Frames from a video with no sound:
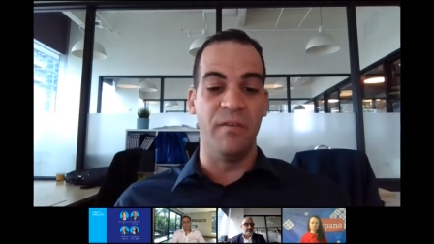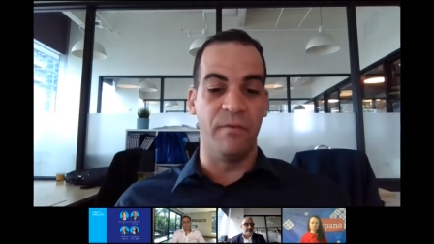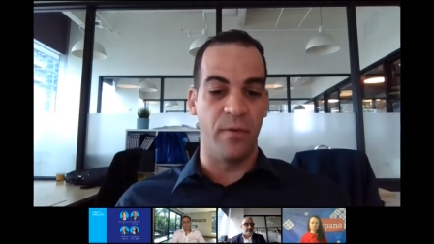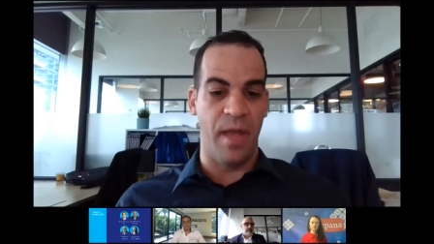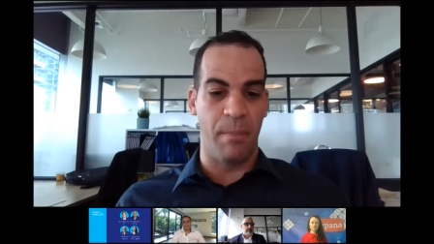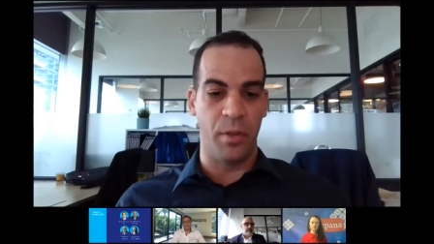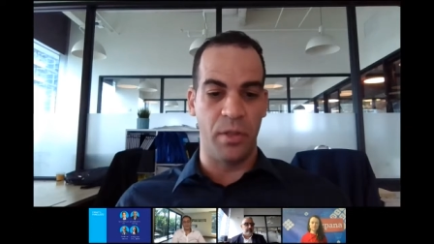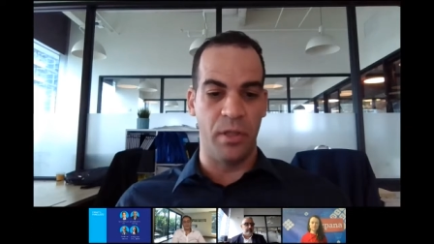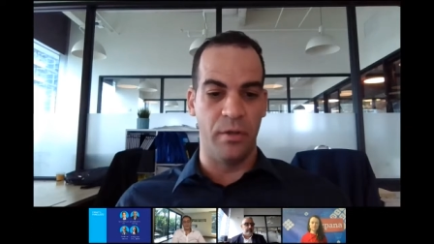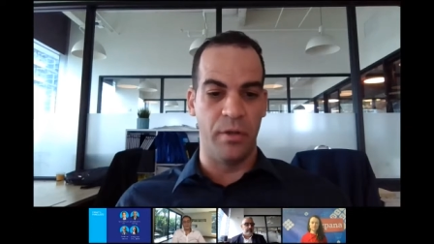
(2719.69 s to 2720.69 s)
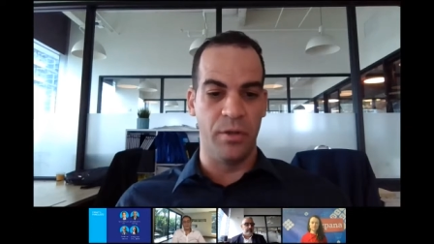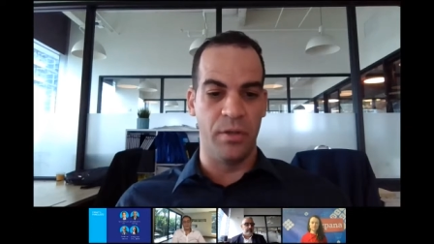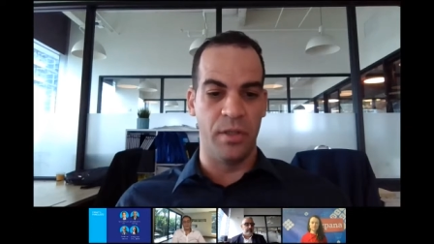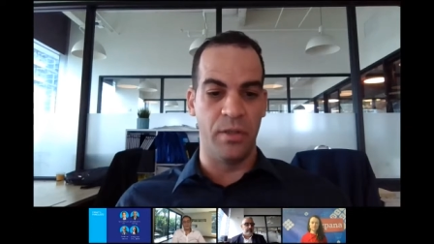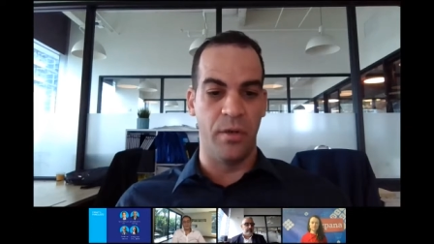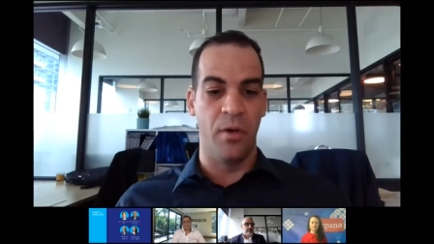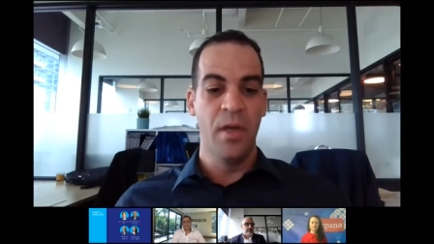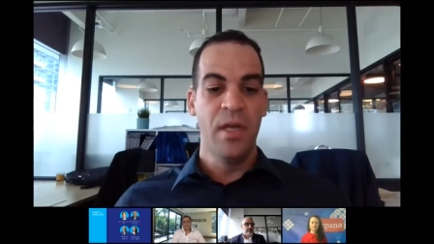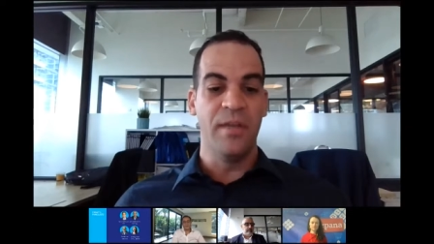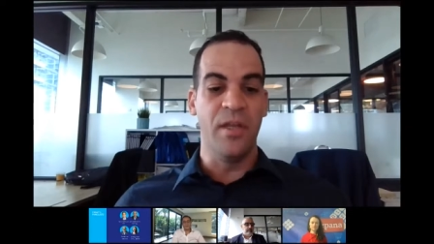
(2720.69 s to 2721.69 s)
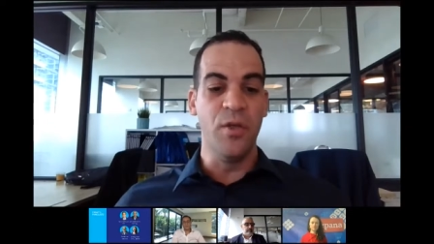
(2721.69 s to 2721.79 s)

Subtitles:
feeling for that particular user. So